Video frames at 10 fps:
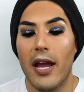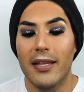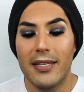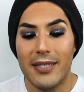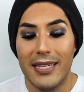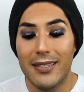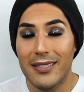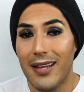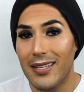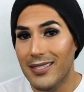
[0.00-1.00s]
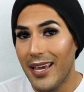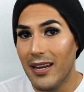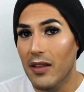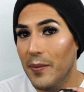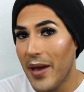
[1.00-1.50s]
At least it does not say
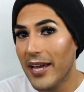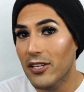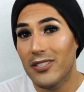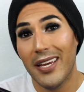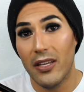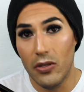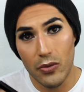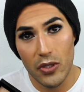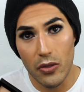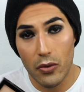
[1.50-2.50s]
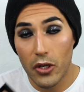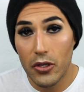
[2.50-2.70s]
it on the package like it used to.